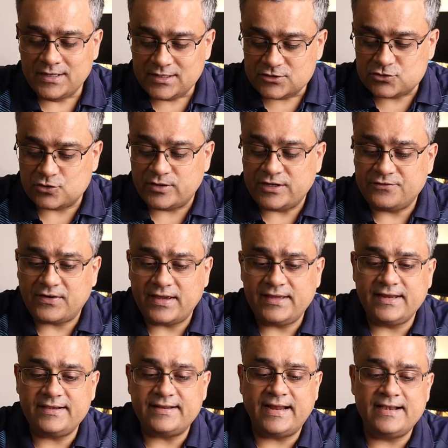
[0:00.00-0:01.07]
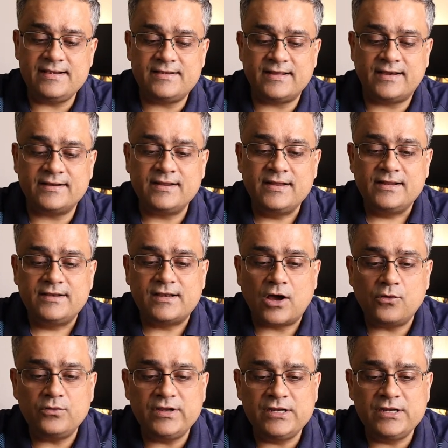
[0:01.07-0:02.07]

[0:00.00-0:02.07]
So if I hit enter, now